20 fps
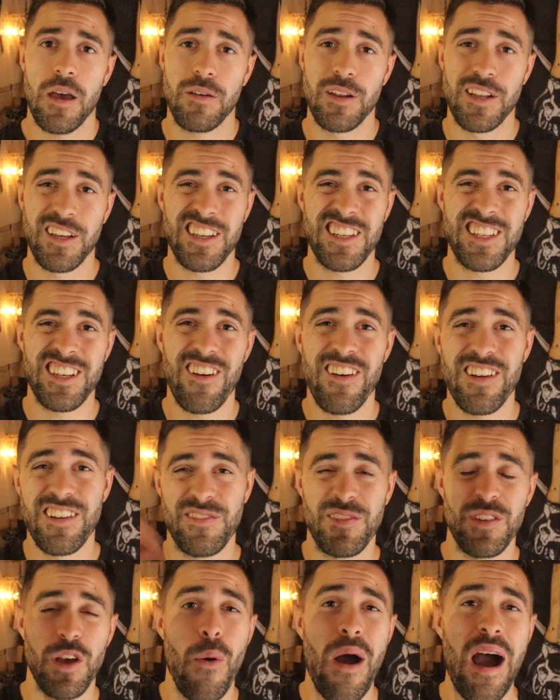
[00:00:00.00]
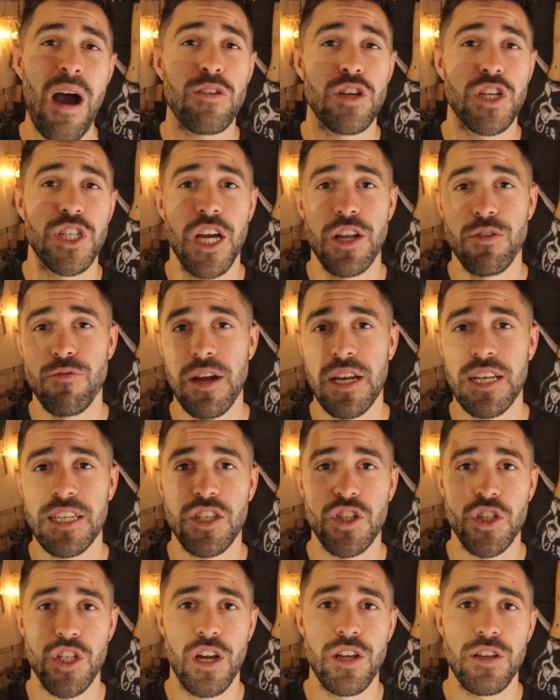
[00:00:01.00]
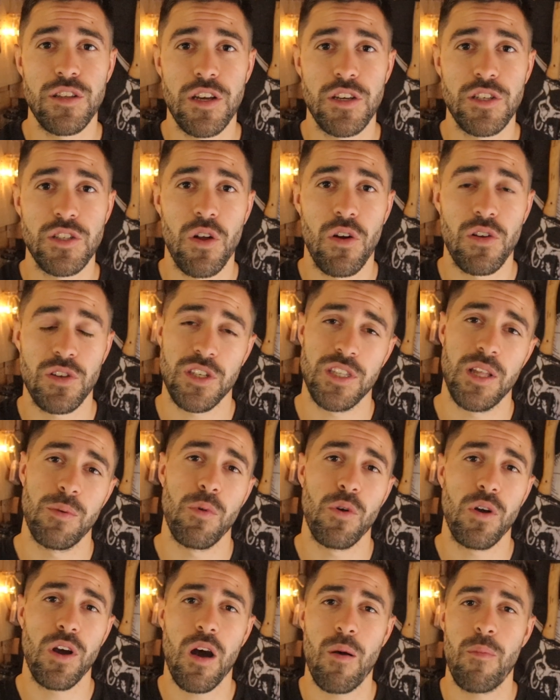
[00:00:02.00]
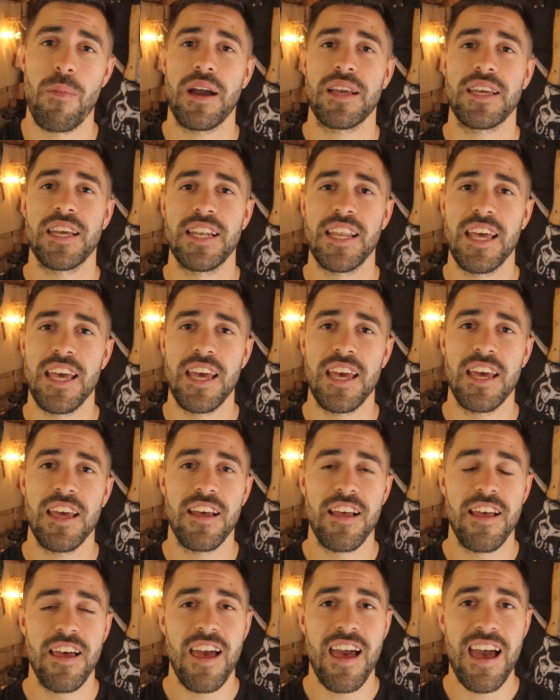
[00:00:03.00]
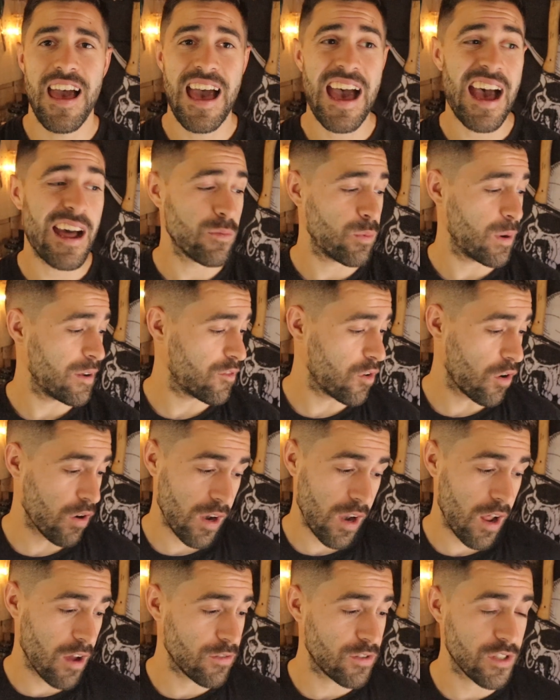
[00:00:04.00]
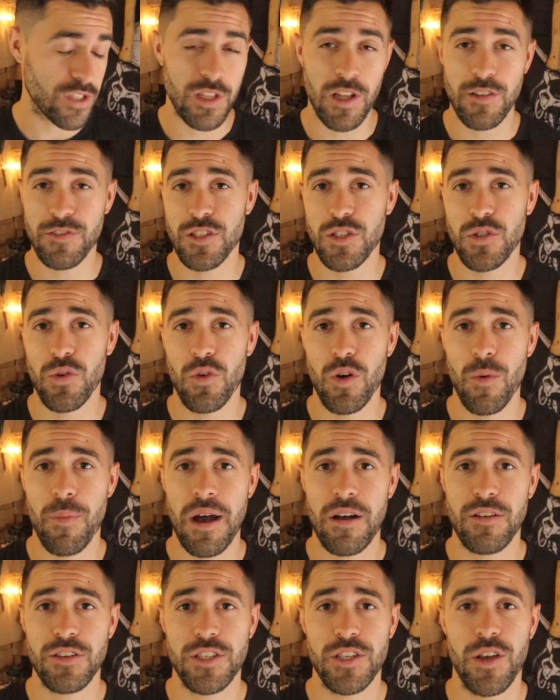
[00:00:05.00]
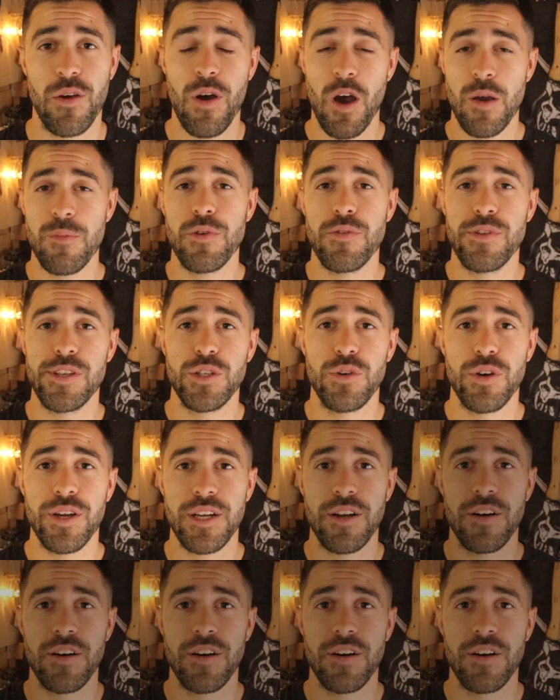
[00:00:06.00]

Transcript: I'm going to kind of go out the shed really to show you those knots, and then we'll come back in here and we've got loads of stuff to talk about, so hope you enjoy it